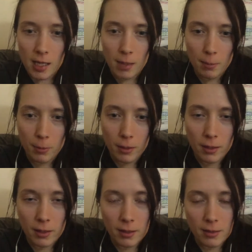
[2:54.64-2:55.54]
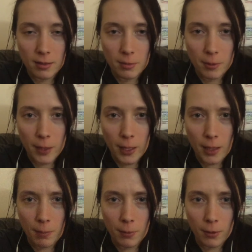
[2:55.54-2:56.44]
put it in the Instant Pot,
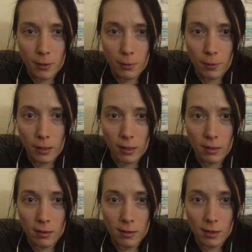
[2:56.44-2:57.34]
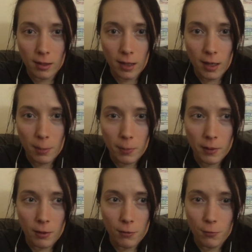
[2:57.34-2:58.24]
and put it with a cup and
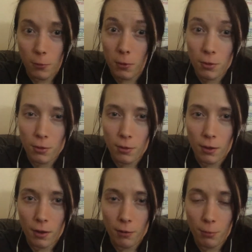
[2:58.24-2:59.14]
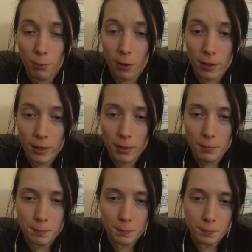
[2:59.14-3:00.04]
a fourth of water,
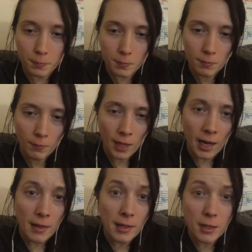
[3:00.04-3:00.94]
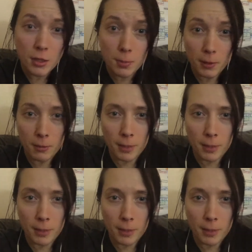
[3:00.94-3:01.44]
and then just put it in my